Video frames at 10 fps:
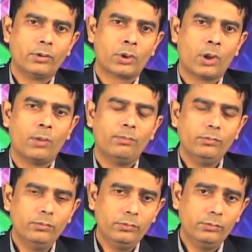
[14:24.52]
So
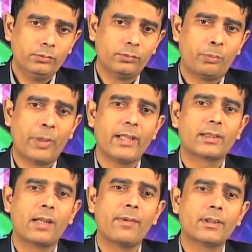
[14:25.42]
Paris
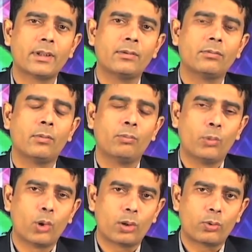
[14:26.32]
Convention
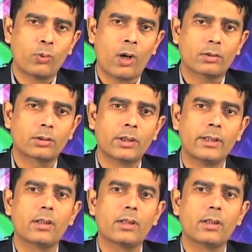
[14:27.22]
more towards the